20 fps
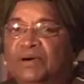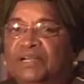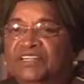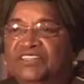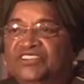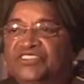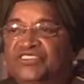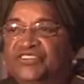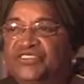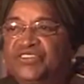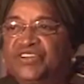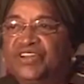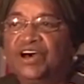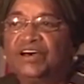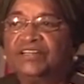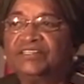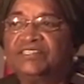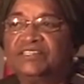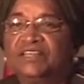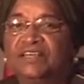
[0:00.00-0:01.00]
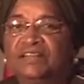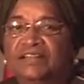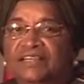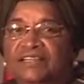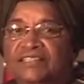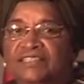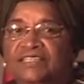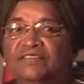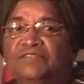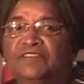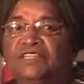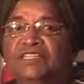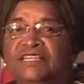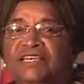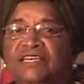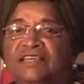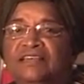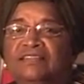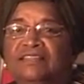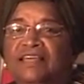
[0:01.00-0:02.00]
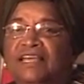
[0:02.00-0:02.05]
But it's not an activity